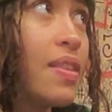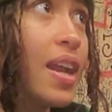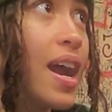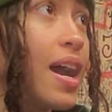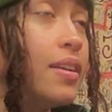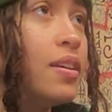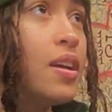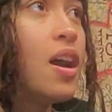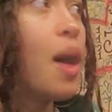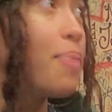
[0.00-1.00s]
And then I had
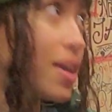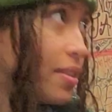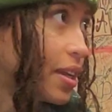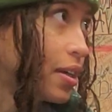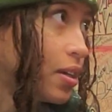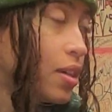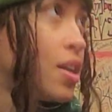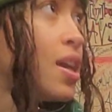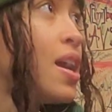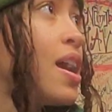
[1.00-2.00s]
a band there,
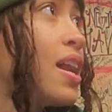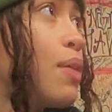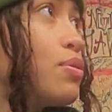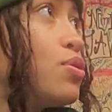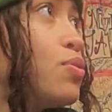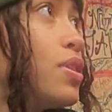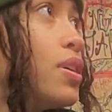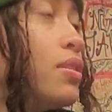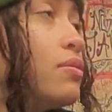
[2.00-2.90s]
and I was doing